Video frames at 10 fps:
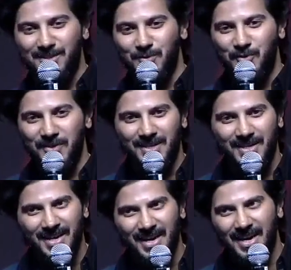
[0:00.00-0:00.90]
this movie.
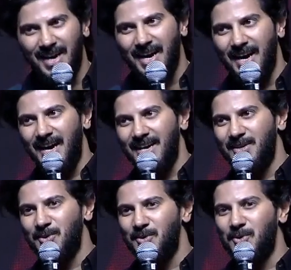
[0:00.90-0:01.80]
I
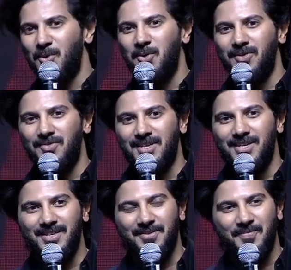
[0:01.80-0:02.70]
don't
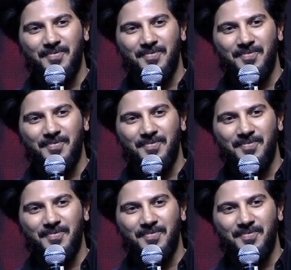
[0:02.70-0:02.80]
know